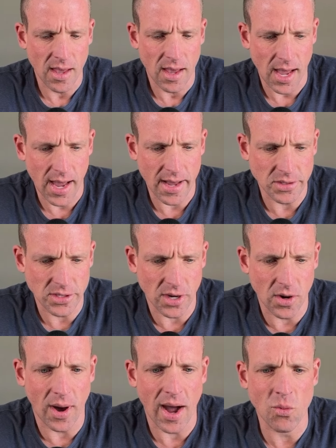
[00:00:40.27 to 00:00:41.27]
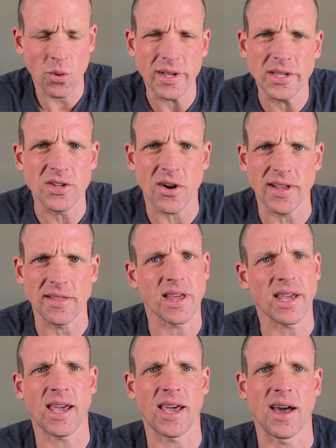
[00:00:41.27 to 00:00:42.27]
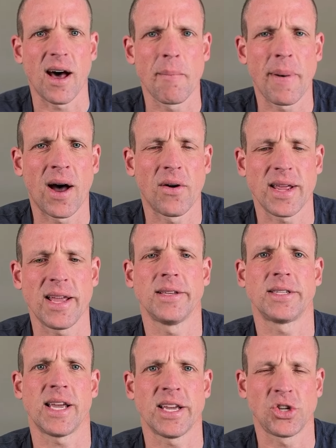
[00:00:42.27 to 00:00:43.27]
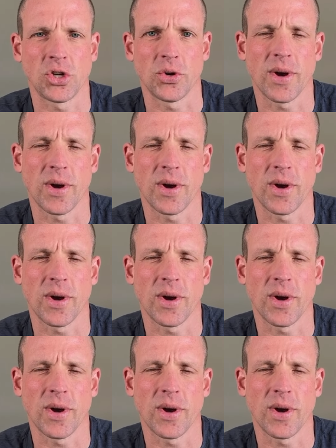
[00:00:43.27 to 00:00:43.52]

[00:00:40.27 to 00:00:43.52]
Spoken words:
And so I really started thinking about his issue.